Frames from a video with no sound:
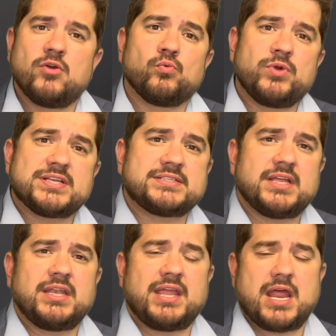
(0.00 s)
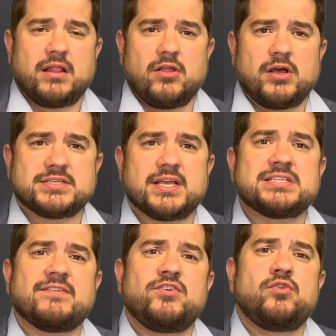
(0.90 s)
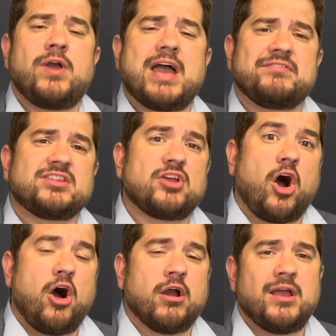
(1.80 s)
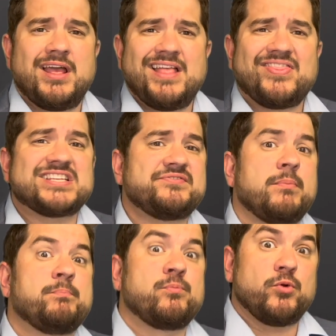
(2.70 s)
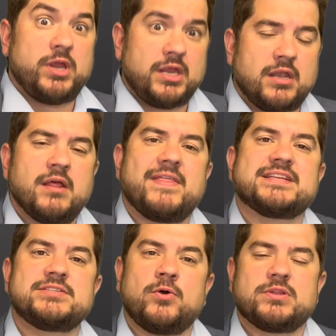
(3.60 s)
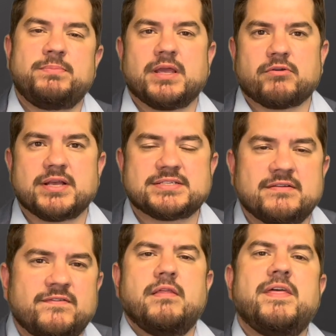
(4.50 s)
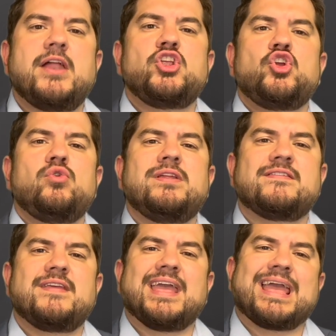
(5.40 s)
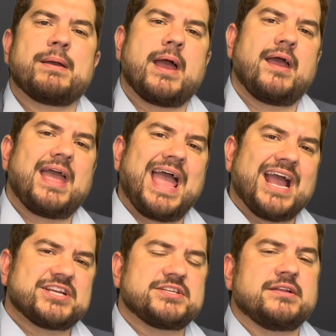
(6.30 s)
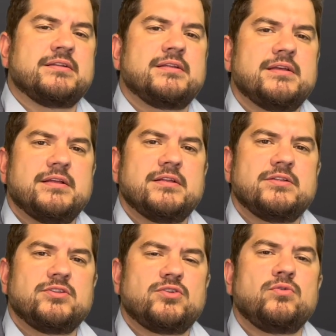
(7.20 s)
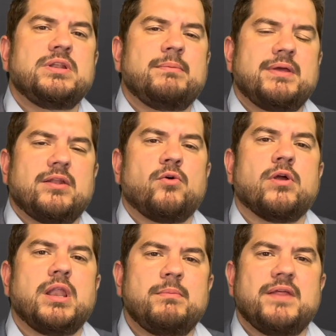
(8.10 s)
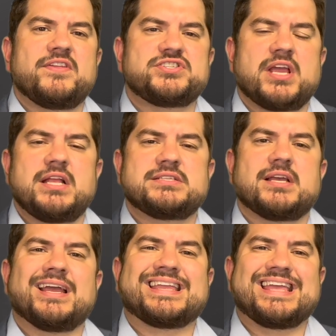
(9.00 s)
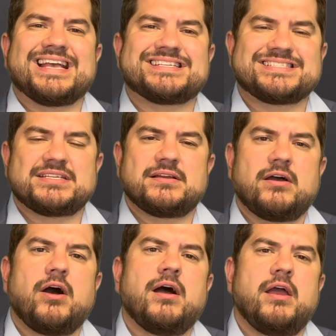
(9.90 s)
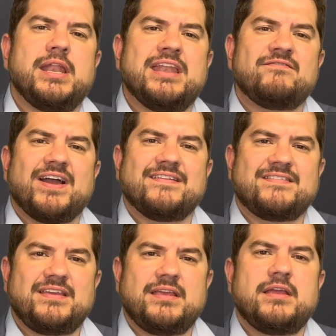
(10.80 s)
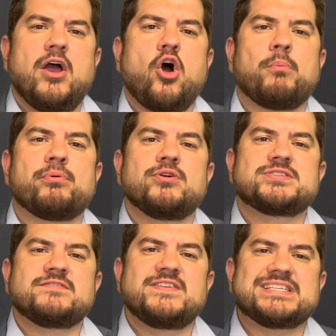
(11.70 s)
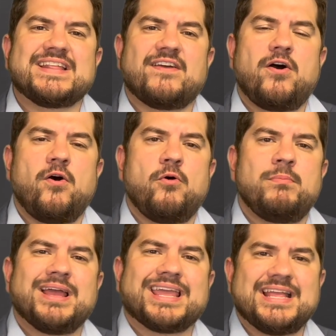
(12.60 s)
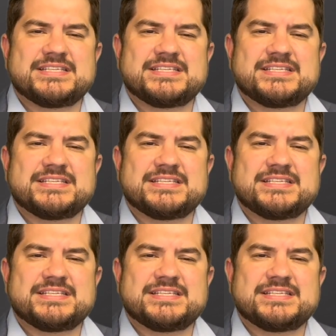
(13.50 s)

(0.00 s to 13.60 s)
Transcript: recent Indiana law says if you have a dog that's of a breed that's known to be aggressive, then you need to take action to limit or eliminate the chance a guest, an invitee, a person visiting the home gets